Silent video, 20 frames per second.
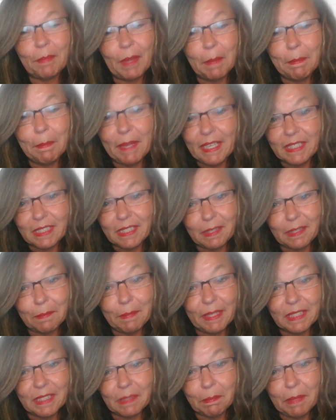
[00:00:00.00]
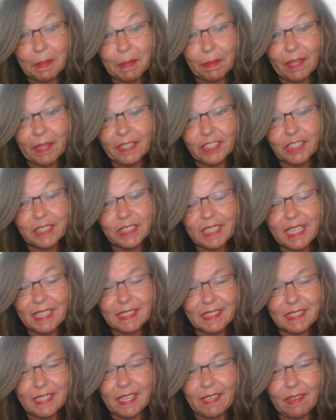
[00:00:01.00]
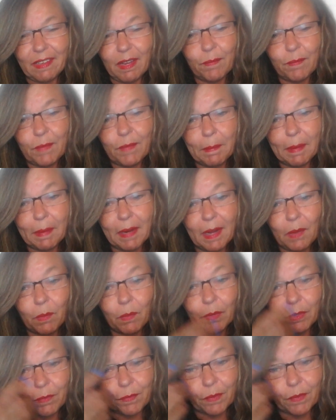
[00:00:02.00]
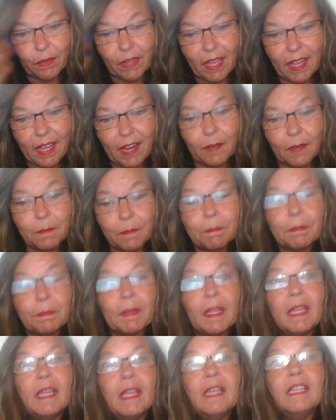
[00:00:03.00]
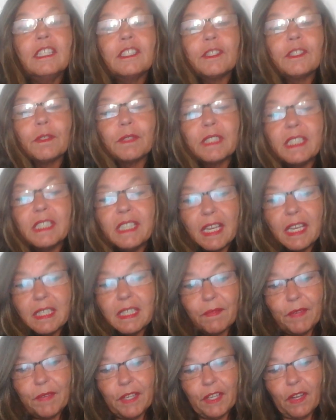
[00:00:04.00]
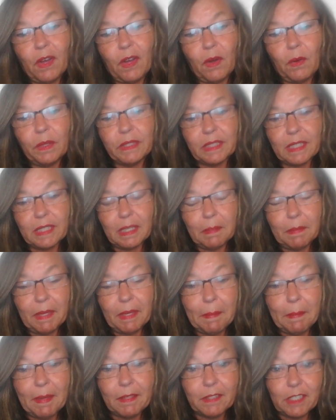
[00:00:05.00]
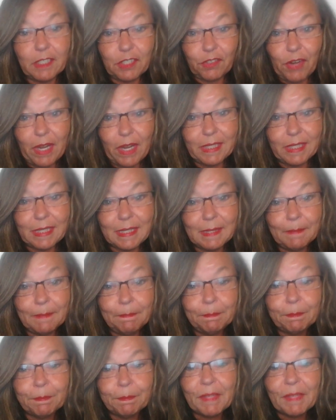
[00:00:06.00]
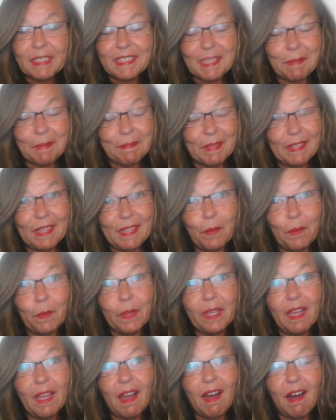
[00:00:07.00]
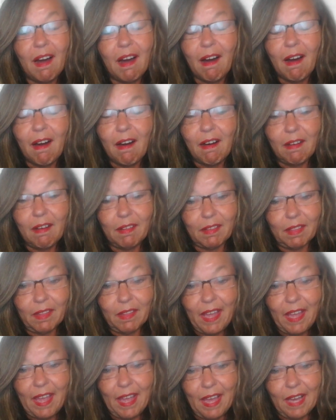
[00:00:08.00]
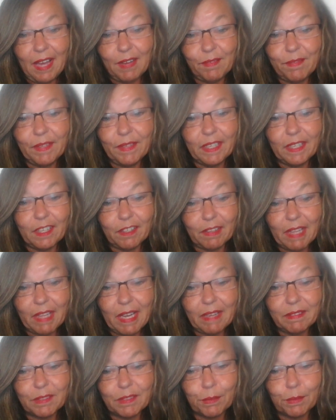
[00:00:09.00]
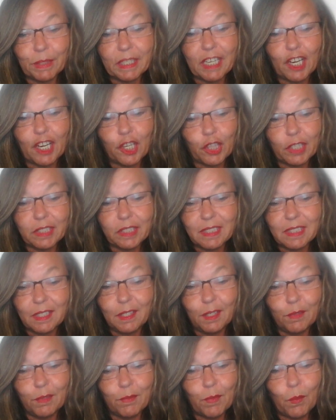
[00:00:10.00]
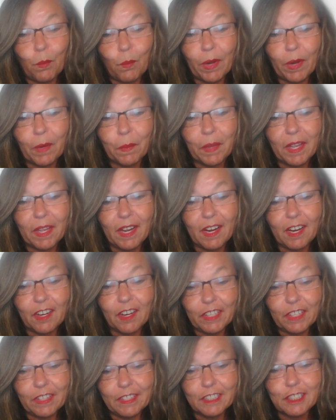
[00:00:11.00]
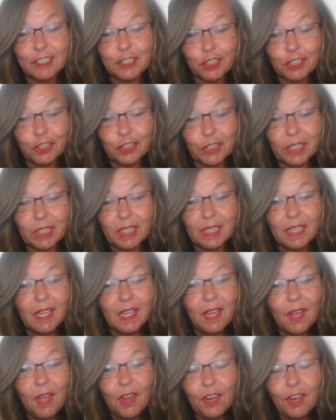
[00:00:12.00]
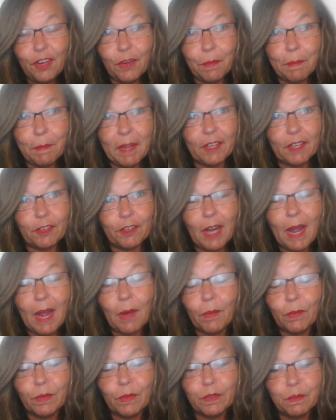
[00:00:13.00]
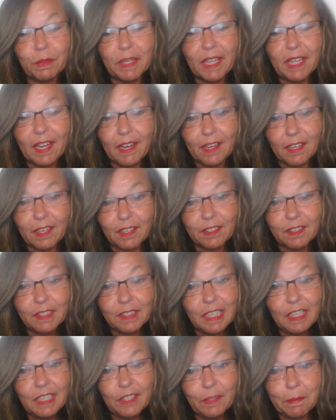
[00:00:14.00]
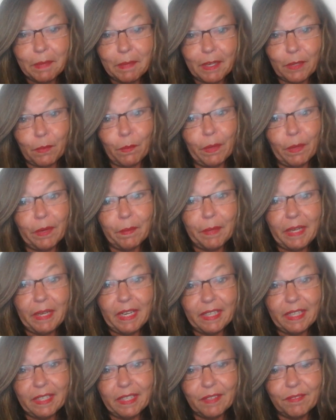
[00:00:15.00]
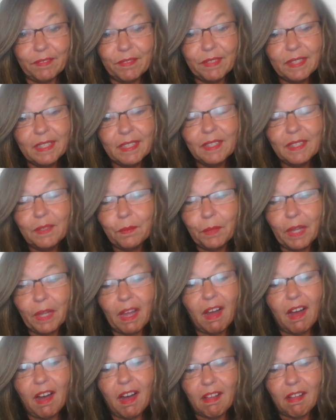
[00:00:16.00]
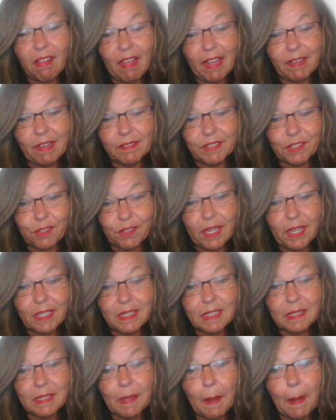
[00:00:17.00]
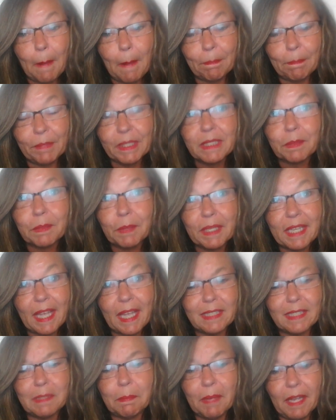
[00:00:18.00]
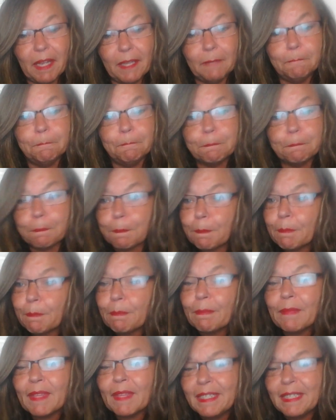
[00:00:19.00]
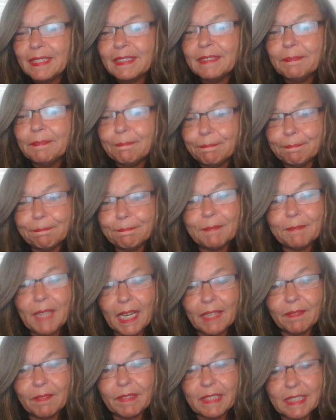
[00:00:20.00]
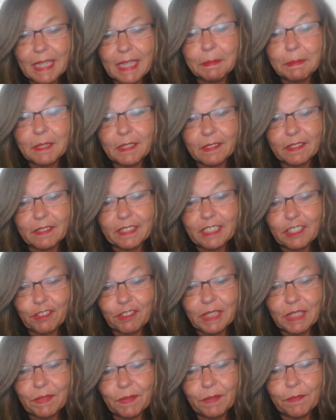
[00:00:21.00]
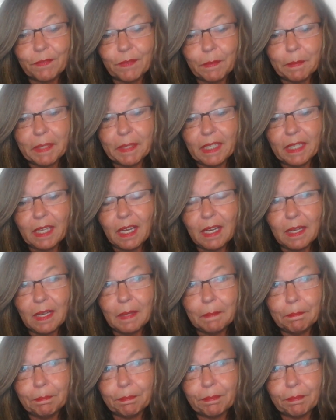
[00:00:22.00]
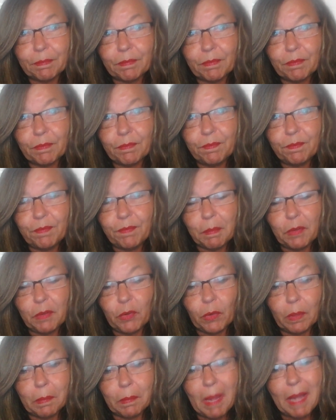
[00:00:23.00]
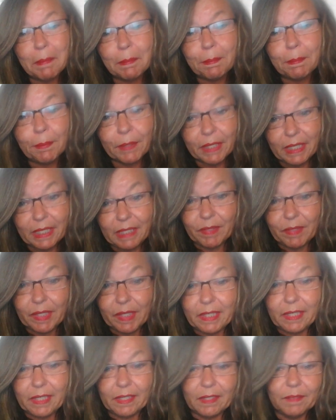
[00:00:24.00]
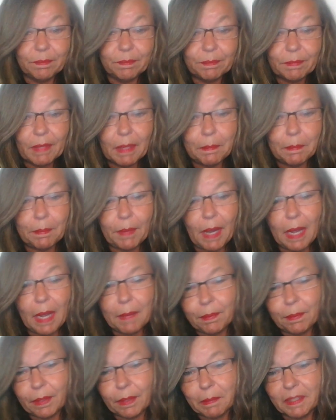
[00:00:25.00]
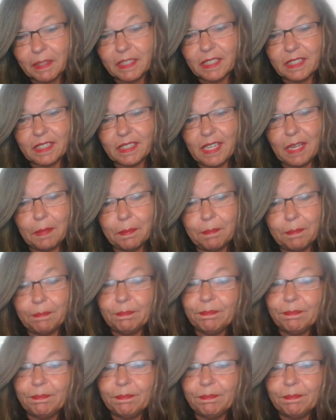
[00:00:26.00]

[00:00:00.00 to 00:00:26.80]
Amazing people. I just can't say enough about how wonderful they are. So today's video is going to be about stress, something that we all have in our lives, regardless of where we are in this journey, no matter how old we are, no matter where we live, we all have stress. This week has been kind of exceptionally stressful for me. From the norm, I'm pretty even keel. I pretty much stay